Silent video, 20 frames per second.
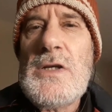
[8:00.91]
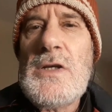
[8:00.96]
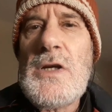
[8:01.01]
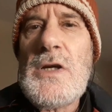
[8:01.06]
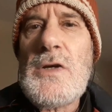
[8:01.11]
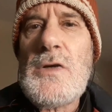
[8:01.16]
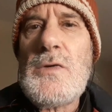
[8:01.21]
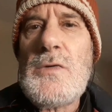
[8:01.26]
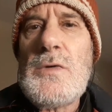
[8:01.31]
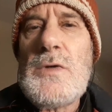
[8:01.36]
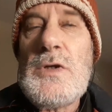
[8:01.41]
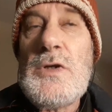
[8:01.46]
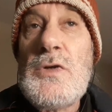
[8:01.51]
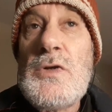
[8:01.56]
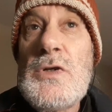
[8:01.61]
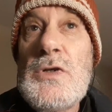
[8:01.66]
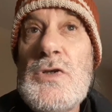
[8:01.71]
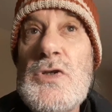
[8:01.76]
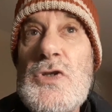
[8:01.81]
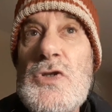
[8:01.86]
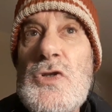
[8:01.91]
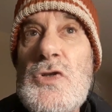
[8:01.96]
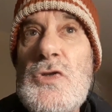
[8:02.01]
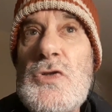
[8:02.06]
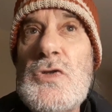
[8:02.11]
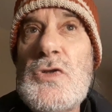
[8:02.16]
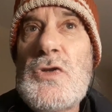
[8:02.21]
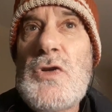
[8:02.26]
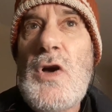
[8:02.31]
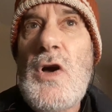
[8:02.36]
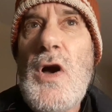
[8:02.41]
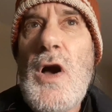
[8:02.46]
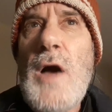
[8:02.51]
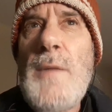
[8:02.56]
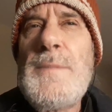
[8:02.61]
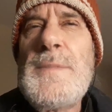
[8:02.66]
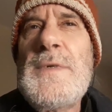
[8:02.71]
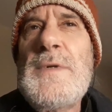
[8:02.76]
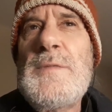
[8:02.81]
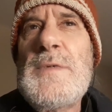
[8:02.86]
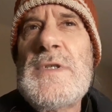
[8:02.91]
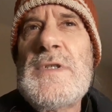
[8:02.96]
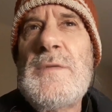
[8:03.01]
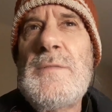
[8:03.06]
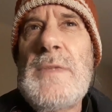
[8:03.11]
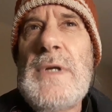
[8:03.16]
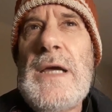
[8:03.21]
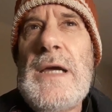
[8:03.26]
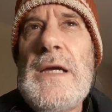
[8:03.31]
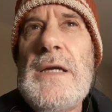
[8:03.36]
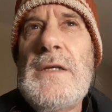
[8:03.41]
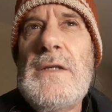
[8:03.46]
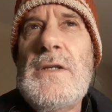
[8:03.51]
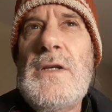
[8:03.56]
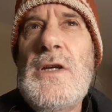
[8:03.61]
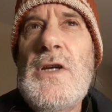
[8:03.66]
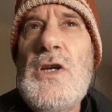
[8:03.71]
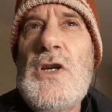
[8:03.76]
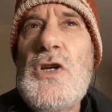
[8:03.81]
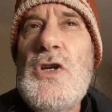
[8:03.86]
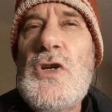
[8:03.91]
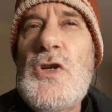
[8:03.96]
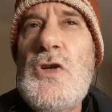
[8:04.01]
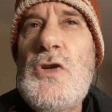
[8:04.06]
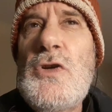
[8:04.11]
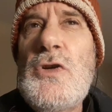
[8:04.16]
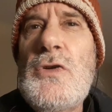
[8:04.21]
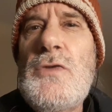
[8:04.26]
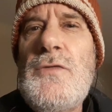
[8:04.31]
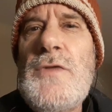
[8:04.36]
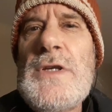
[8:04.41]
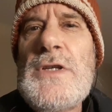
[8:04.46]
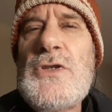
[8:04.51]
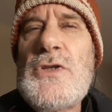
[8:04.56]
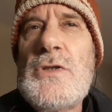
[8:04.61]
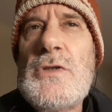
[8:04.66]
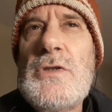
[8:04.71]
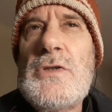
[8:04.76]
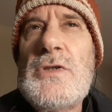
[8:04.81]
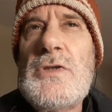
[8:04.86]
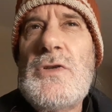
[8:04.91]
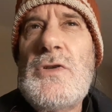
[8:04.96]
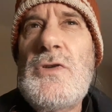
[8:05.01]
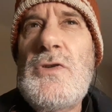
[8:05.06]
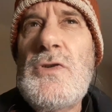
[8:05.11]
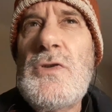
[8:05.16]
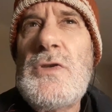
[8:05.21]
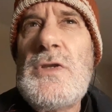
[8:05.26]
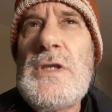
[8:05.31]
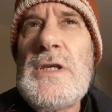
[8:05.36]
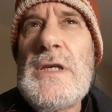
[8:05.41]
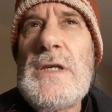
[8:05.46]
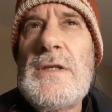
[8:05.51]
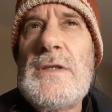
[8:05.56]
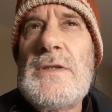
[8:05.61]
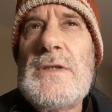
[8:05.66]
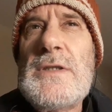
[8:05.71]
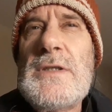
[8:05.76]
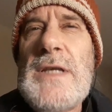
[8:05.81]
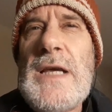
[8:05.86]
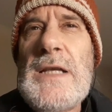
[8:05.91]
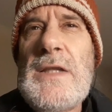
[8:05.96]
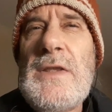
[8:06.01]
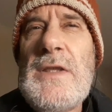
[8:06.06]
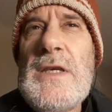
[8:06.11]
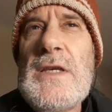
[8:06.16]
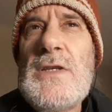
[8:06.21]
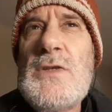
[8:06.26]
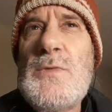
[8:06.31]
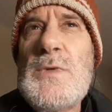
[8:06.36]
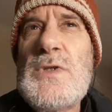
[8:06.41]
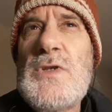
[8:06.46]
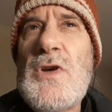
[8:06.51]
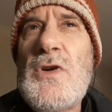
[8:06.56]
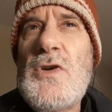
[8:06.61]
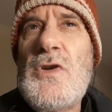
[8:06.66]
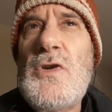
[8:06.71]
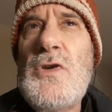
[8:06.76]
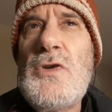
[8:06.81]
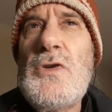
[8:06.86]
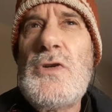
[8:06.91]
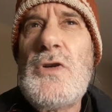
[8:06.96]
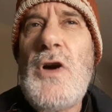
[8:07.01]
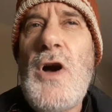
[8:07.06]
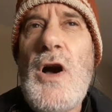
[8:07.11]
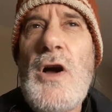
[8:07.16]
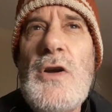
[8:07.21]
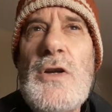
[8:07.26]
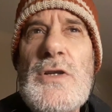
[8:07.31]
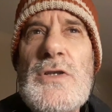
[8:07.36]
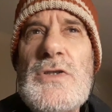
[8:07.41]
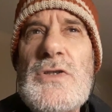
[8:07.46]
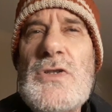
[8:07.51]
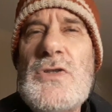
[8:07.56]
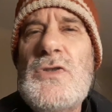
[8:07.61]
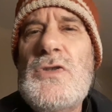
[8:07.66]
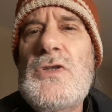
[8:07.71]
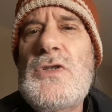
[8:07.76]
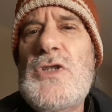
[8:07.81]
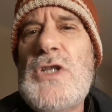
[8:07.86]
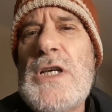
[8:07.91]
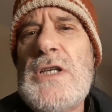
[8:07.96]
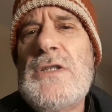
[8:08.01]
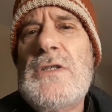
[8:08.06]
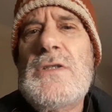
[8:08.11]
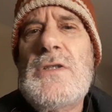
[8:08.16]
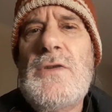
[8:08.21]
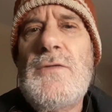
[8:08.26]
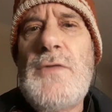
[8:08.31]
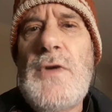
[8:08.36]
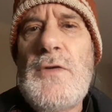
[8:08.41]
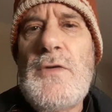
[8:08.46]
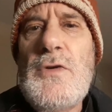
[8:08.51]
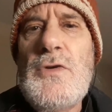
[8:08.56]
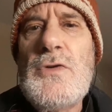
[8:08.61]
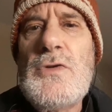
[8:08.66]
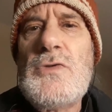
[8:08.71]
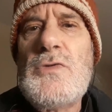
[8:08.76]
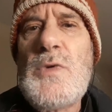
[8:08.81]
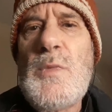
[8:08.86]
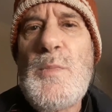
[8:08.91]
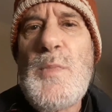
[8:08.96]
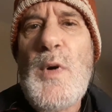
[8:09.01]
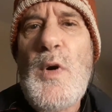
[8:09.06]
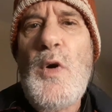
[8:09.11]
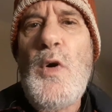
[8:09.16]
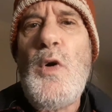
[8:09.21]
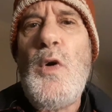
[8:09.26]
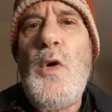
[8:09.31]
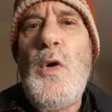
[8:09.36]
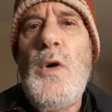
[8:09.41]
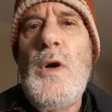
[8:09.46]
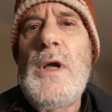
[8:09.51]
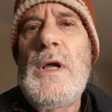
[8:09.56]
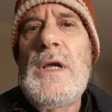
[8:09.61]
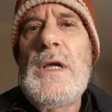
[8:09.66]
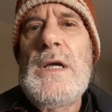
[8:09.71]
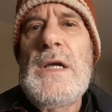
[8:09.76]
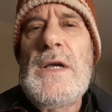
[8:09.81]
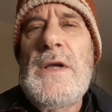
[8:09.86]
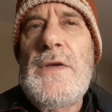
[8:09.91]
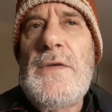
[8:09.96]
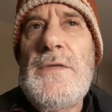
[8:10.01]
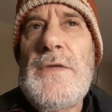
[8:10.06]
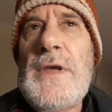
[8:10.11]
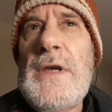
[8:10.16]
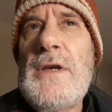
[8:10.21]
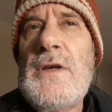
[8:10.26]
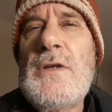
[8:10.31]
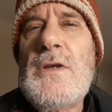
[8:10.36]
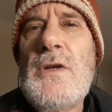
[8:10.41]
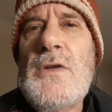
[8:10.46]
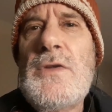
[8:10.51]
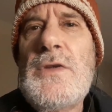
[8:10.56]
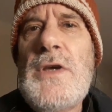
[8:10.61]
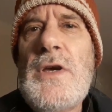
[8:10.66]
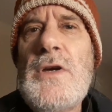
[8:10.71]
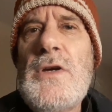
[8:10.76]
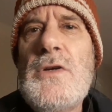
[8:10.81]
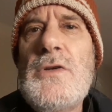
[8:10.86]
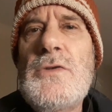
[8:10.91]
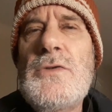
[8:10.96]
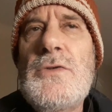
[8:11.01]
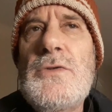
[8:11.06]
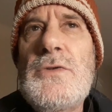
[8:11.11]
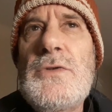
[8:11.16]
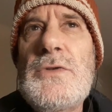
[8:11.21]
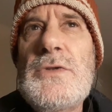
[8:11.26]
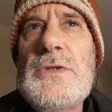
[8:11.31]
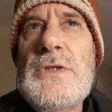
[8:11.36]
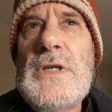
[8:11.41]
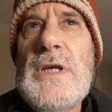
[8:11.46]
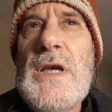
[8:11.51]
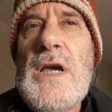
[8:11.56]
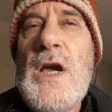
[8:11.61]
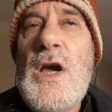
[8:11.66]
No, you can choose optimism land, good visions, good things, that things which are good, honest, just, of a good rapport. Think on those.